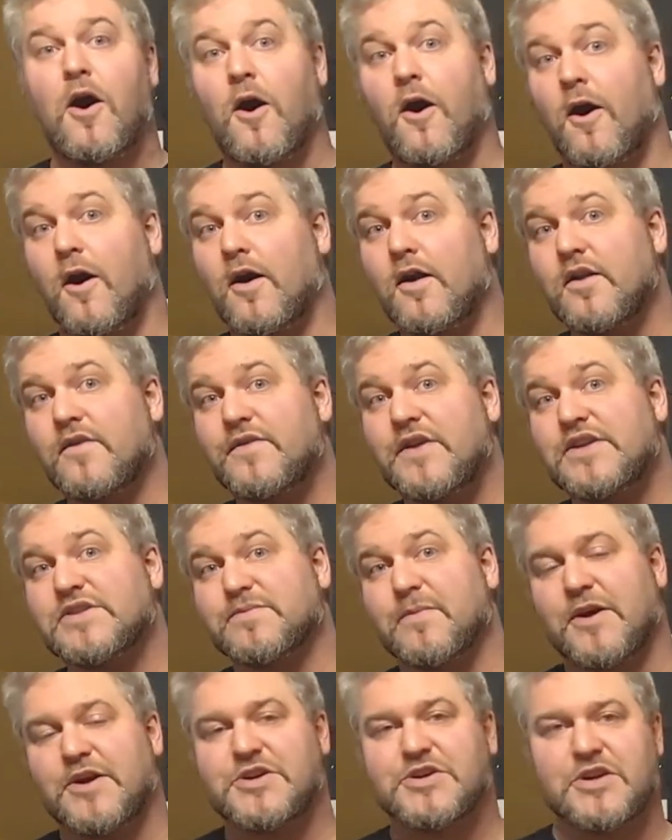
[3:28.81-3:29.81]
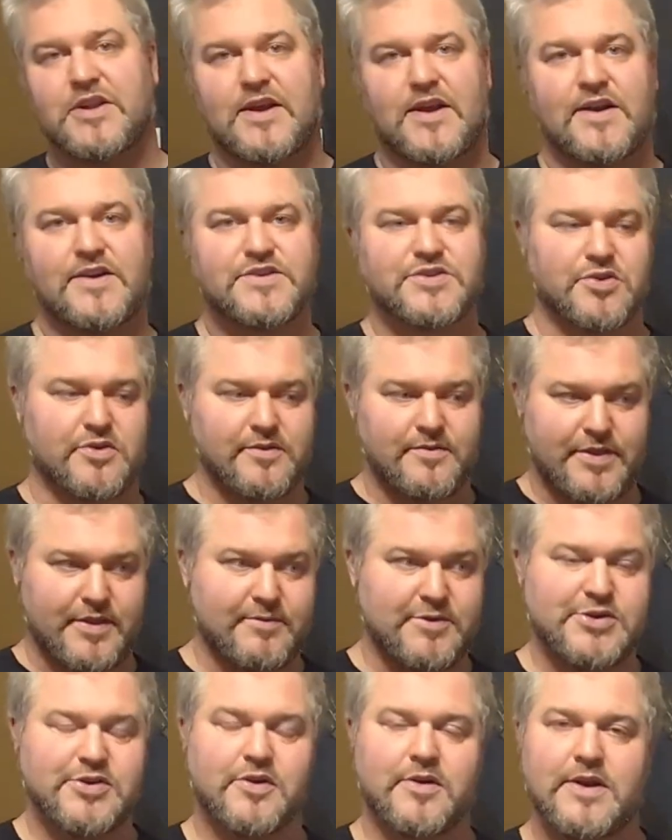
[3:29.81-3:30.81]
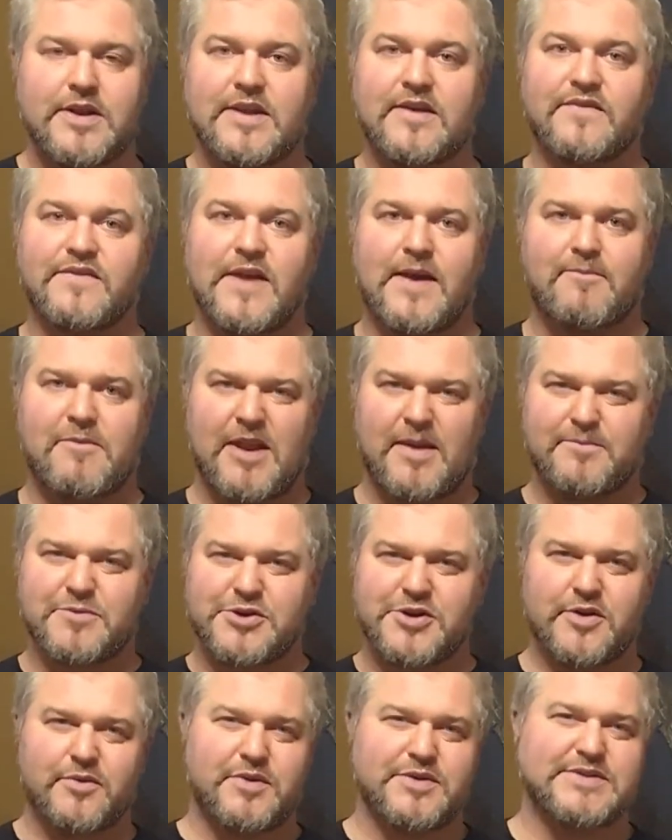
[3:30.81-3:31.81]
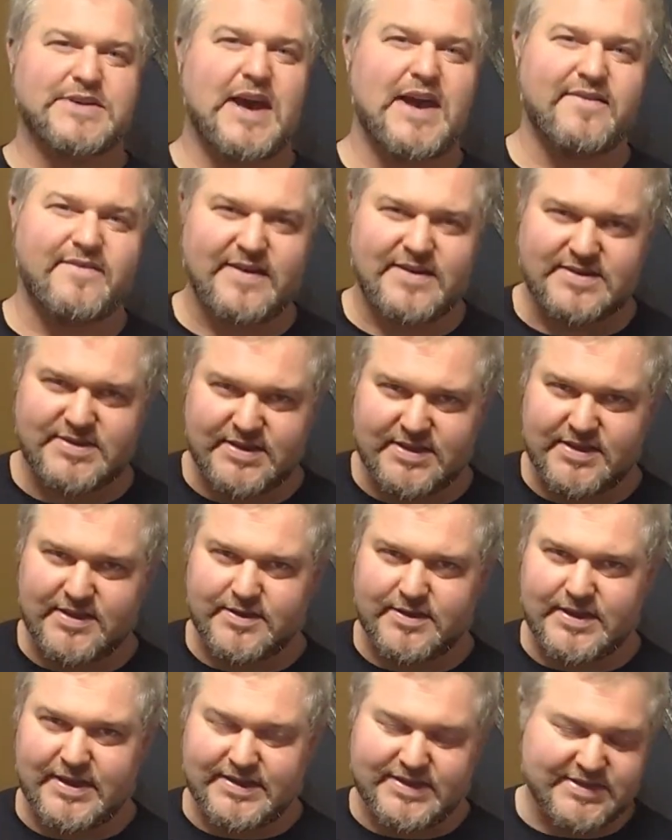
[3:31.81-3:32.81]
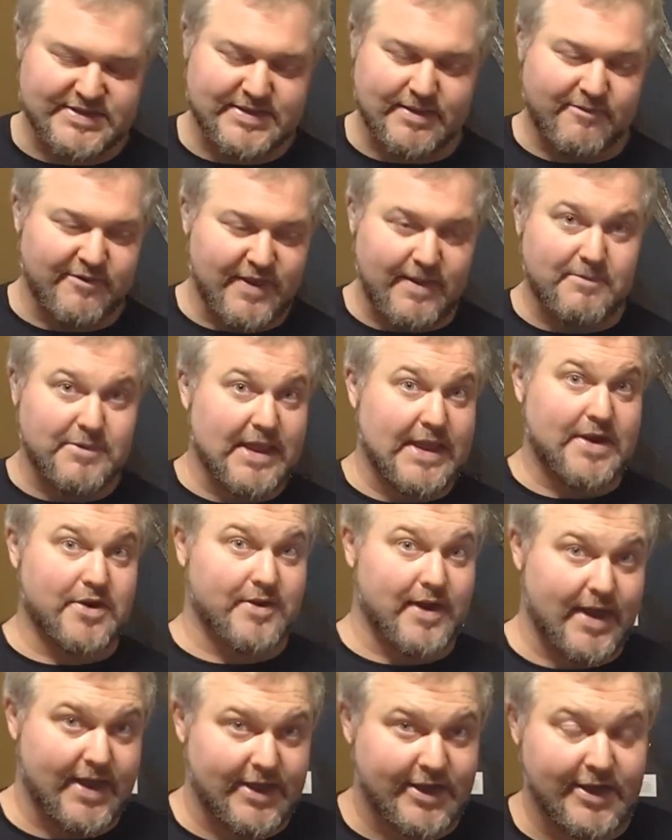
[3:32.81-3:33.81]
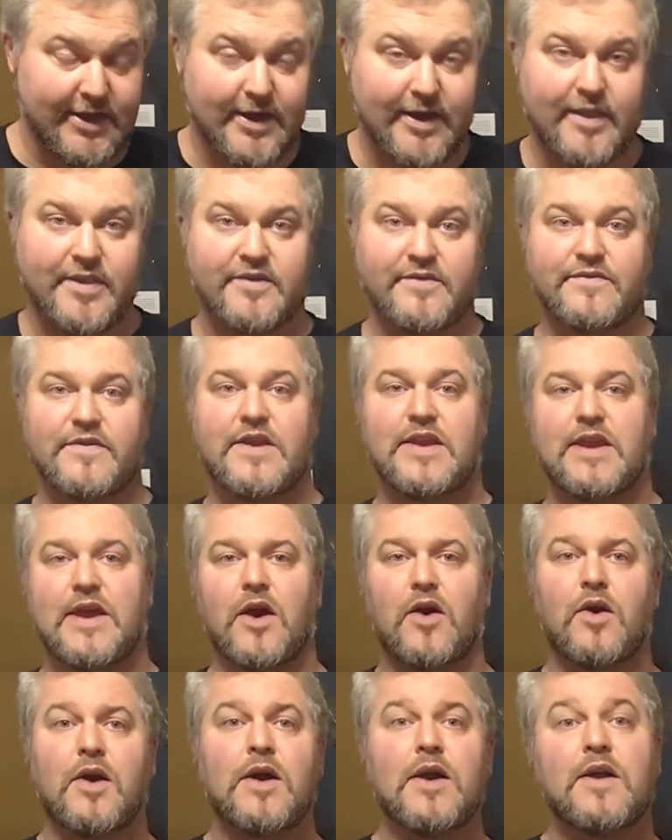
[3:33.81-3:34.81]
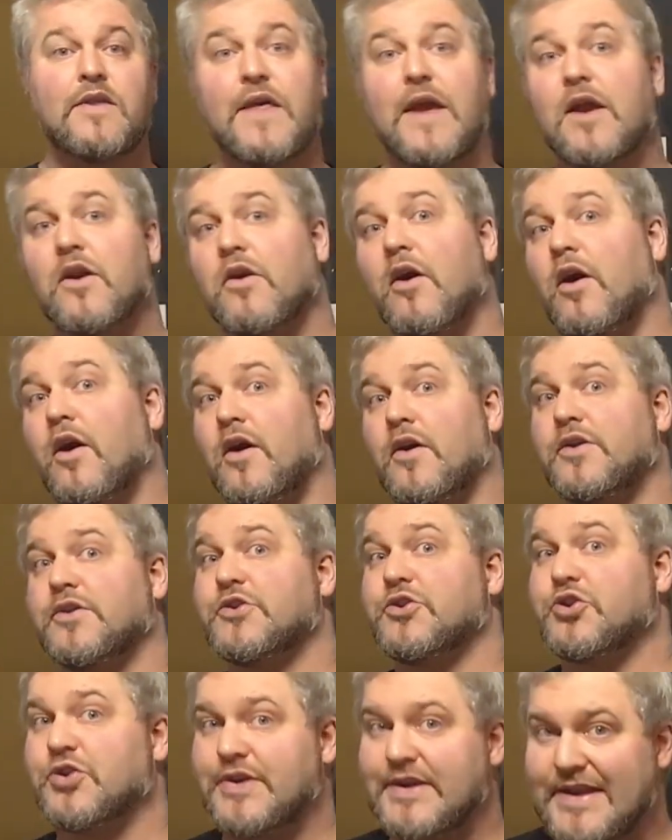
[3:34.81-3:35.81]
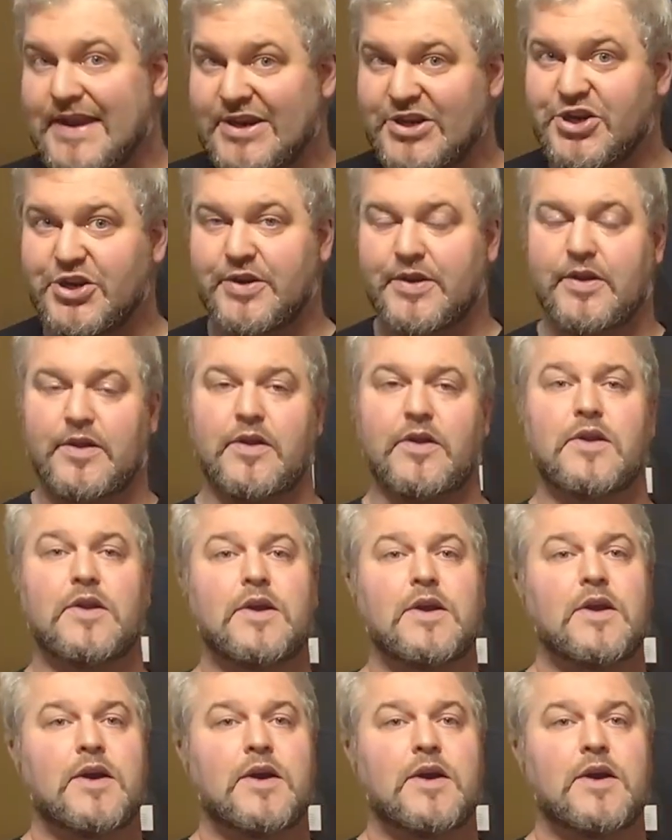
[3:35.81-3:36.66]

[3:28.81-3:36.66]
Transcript: All of these martial arts, or the majority of them, and I'm sure we'll dive into some of them later on in another video, they are all traditional